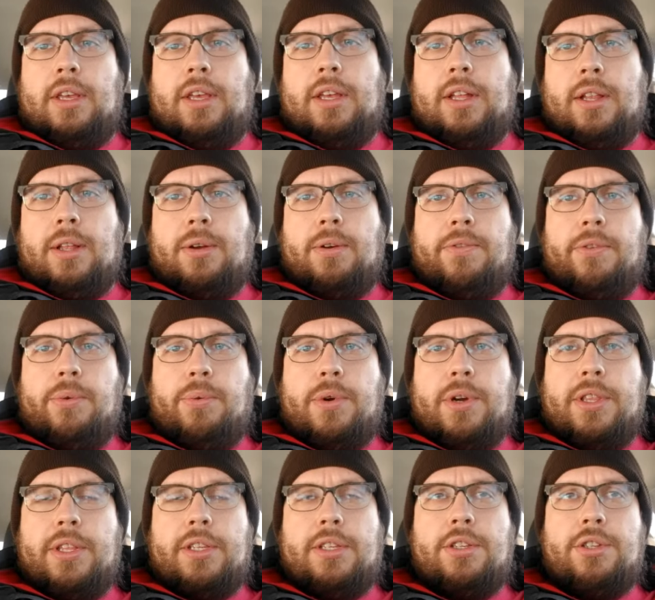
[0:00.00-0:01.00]
Hello
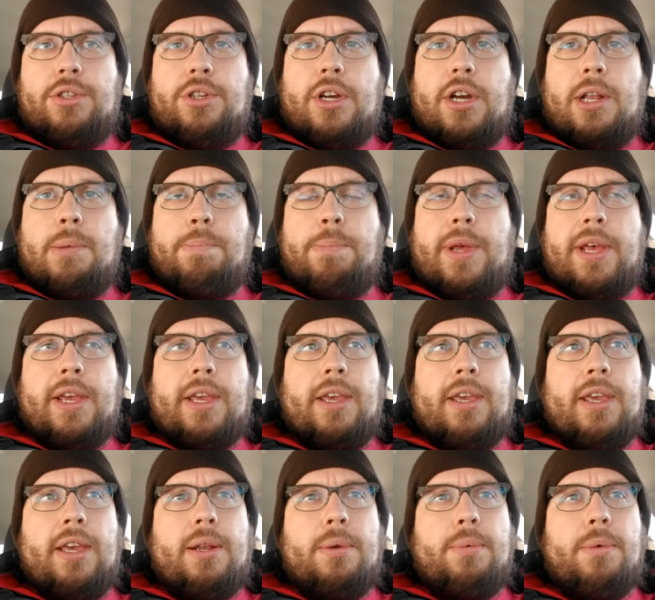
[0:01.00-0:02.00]
everyone, this is John back
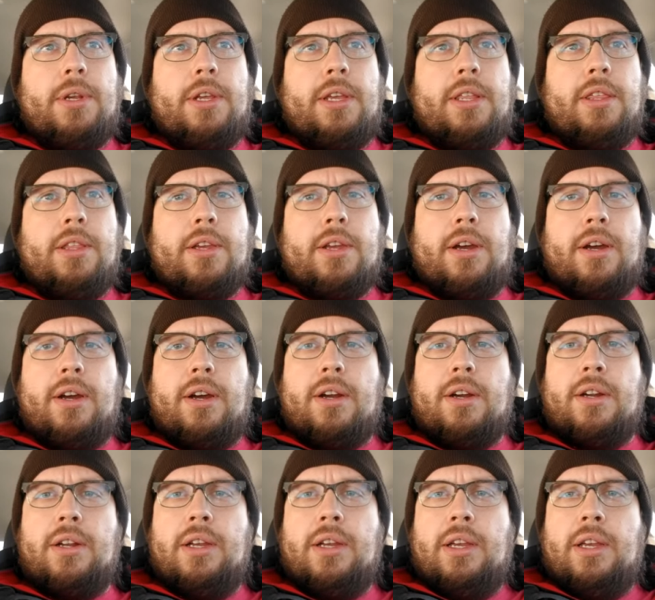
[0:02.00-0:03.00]
again in the
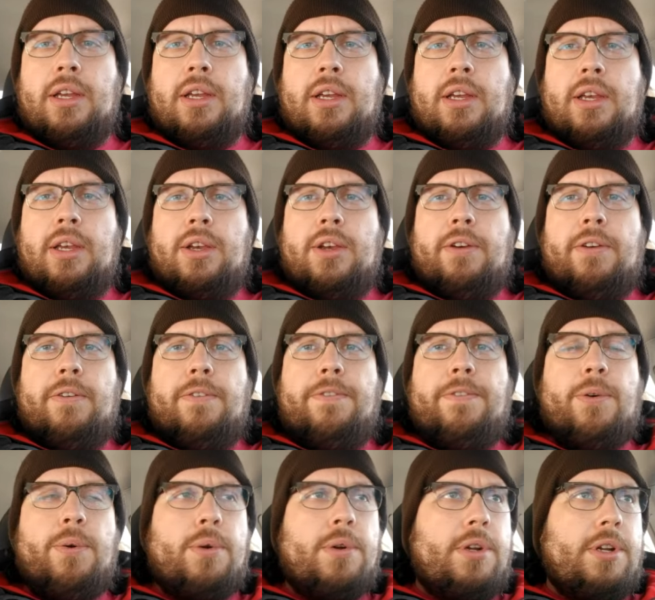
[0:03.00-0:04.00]
car
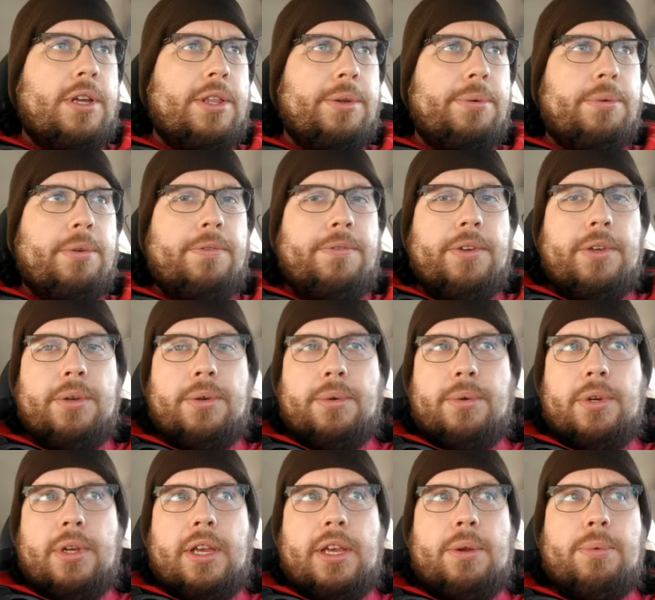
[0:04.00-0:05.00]
for another
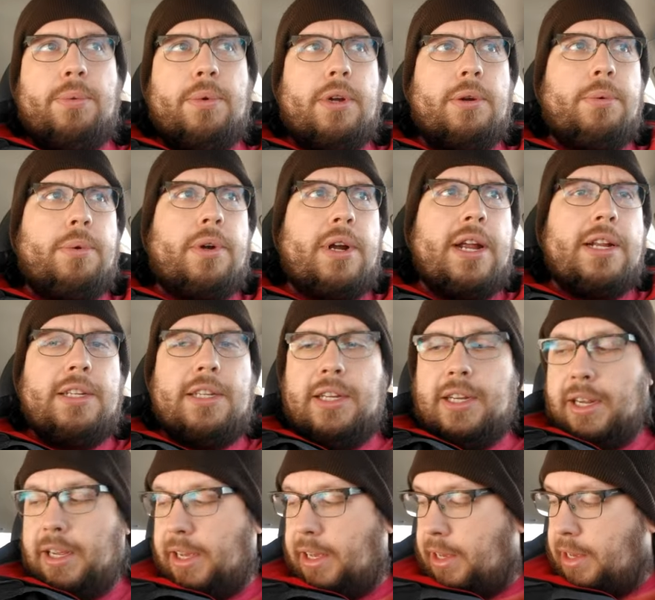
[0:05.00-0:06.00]
review. And where we're at
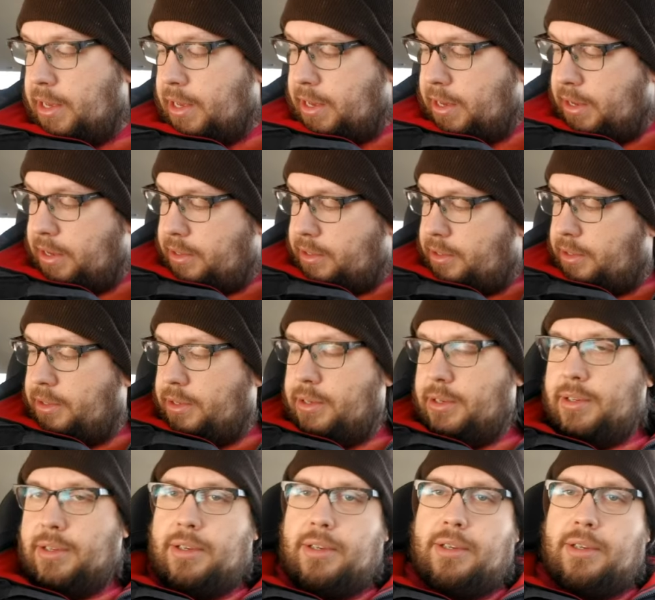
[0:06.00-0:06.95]
today is